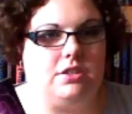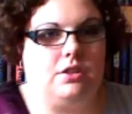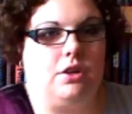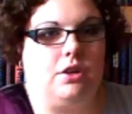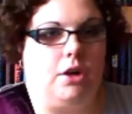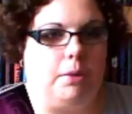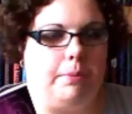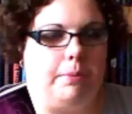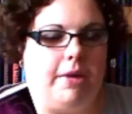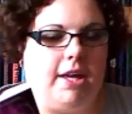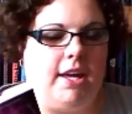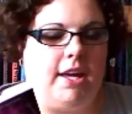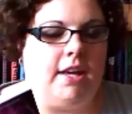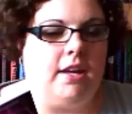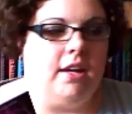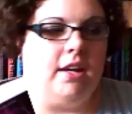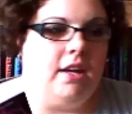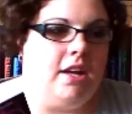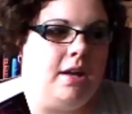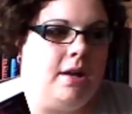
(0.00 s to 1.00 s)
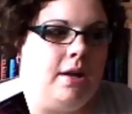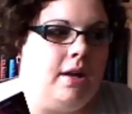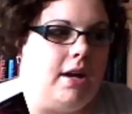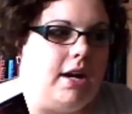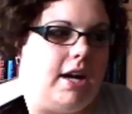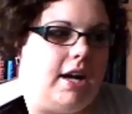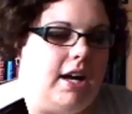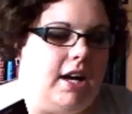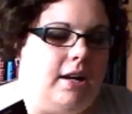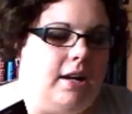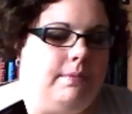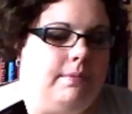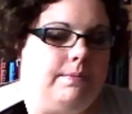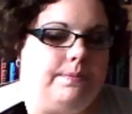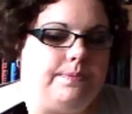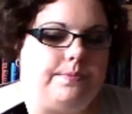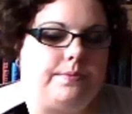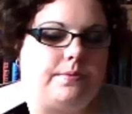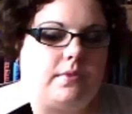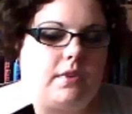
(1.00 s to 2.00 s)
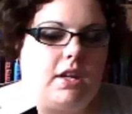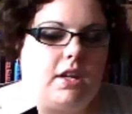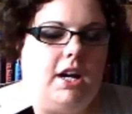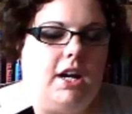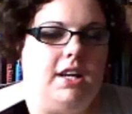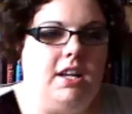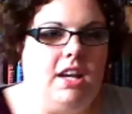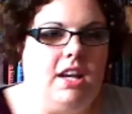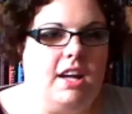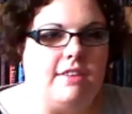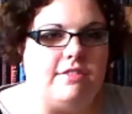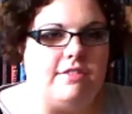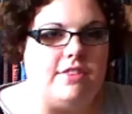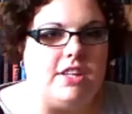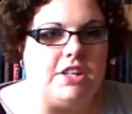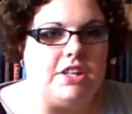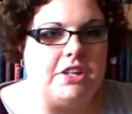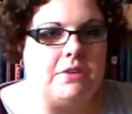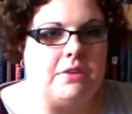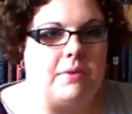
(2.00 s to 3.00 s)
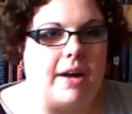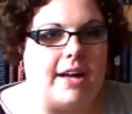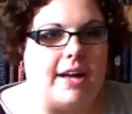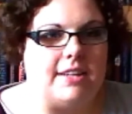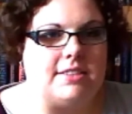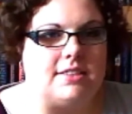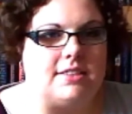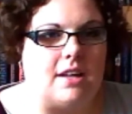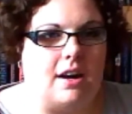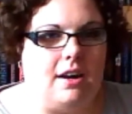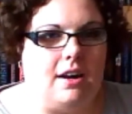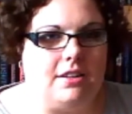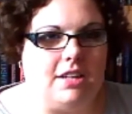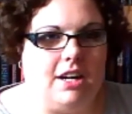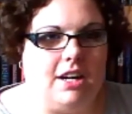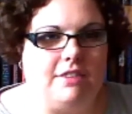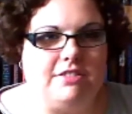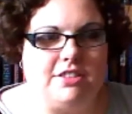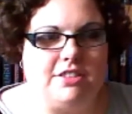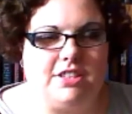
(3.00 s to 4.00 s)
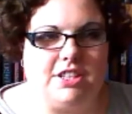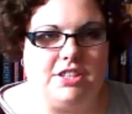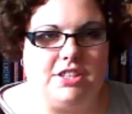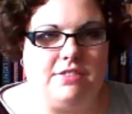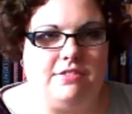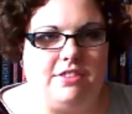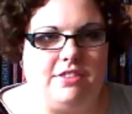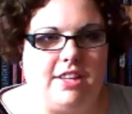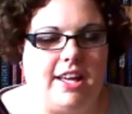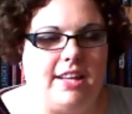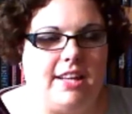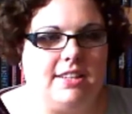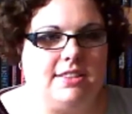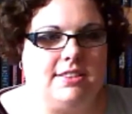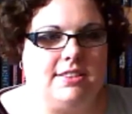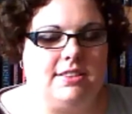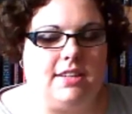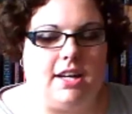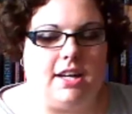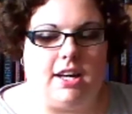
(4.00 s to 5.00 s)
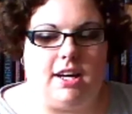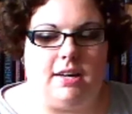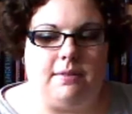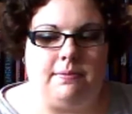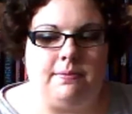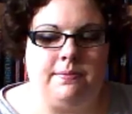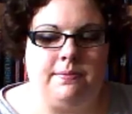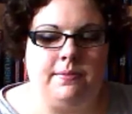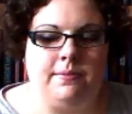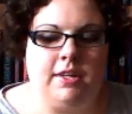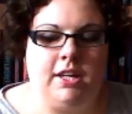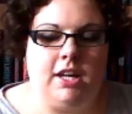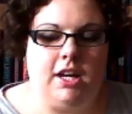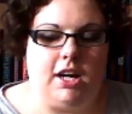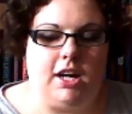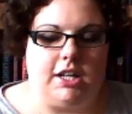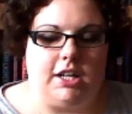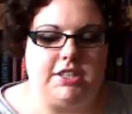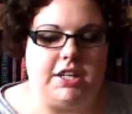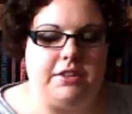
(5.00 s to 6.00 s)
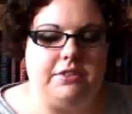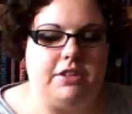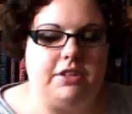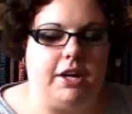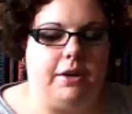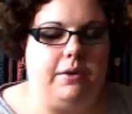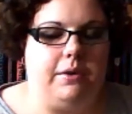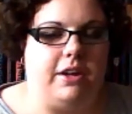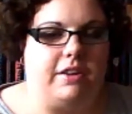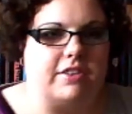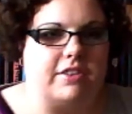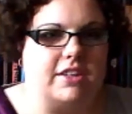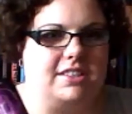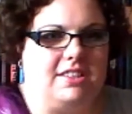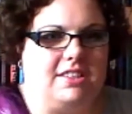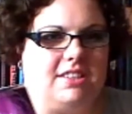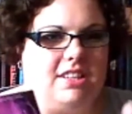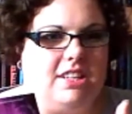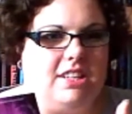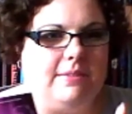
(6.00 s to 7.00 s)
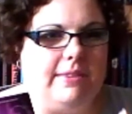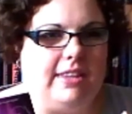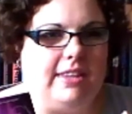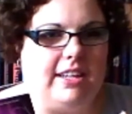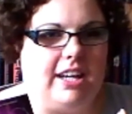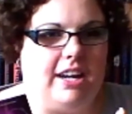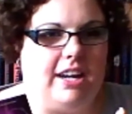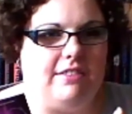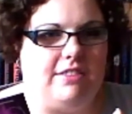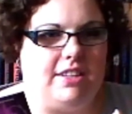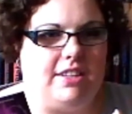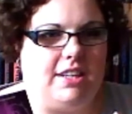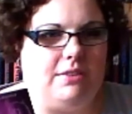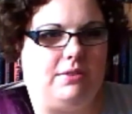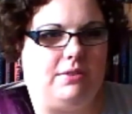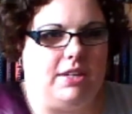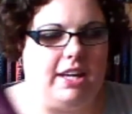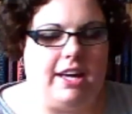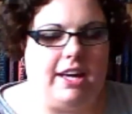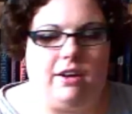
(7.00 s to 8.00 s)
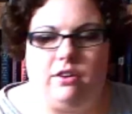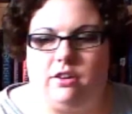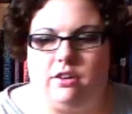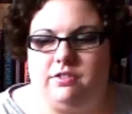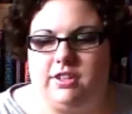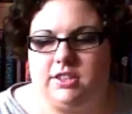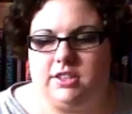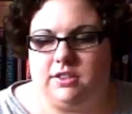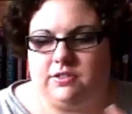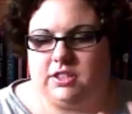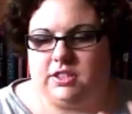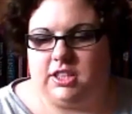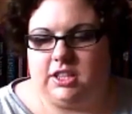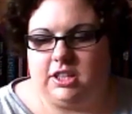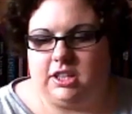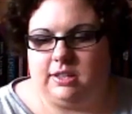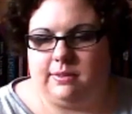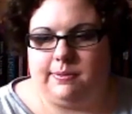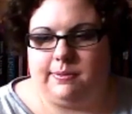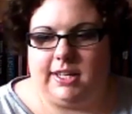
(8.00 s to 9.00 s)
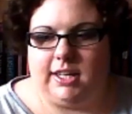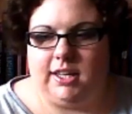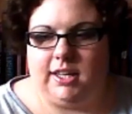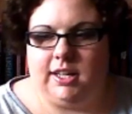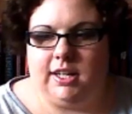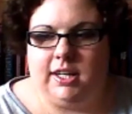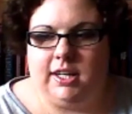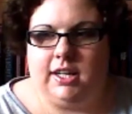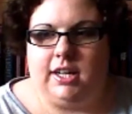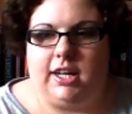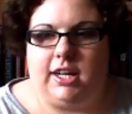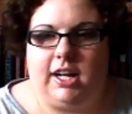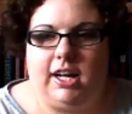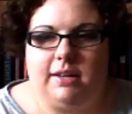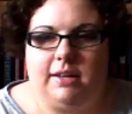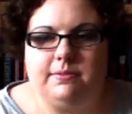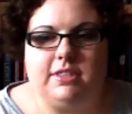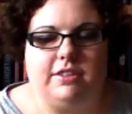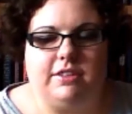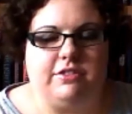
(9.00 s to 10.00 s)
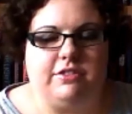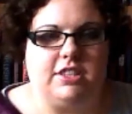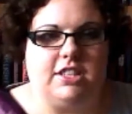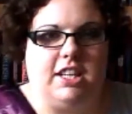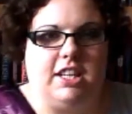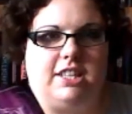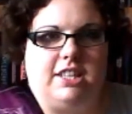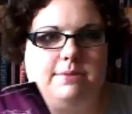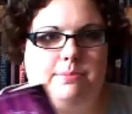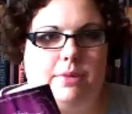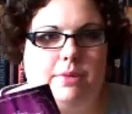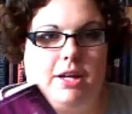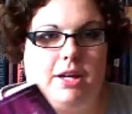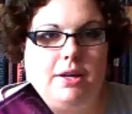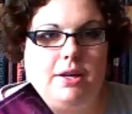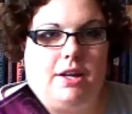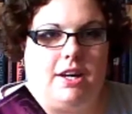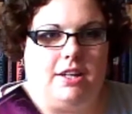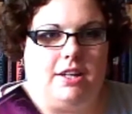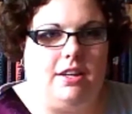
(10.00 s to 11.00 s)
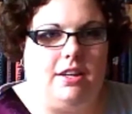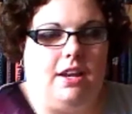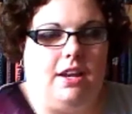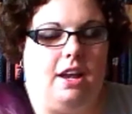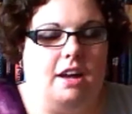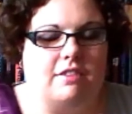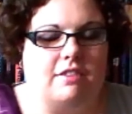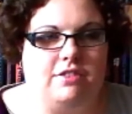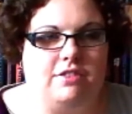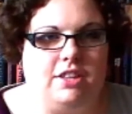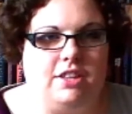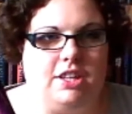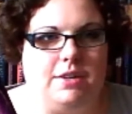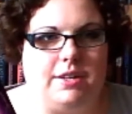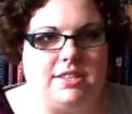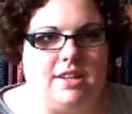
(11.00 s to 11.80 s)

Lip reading: copy. I love the US hardcover edition for this. I don't know if this is going to be the cover that we get or if it's obviously going to be different to this, but I love the US